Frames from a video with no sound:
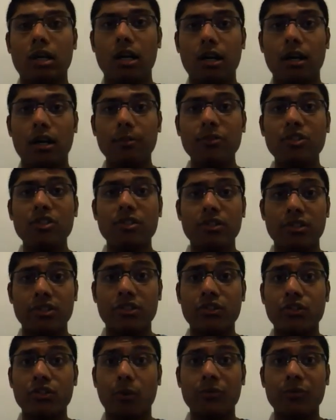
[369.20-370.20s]
I'm just going to
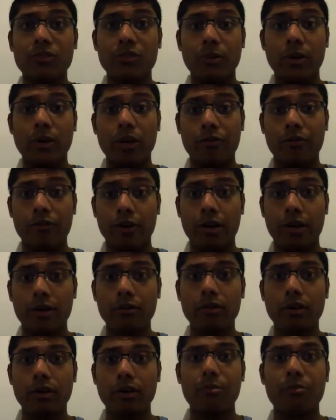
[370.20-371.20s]
stop this video for
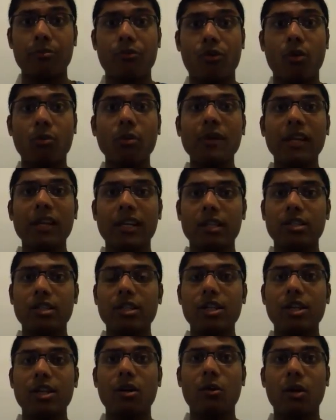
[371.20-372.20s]
now. I'll probably
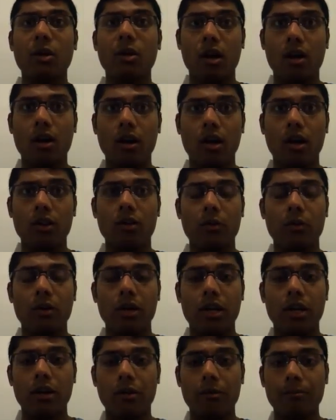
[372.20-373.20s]
continue in another
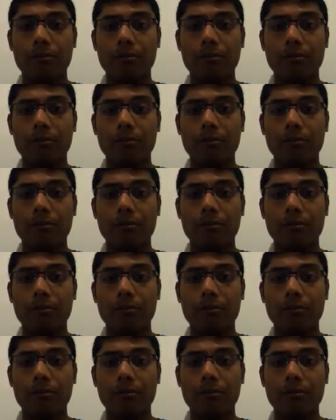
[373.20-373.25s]
video.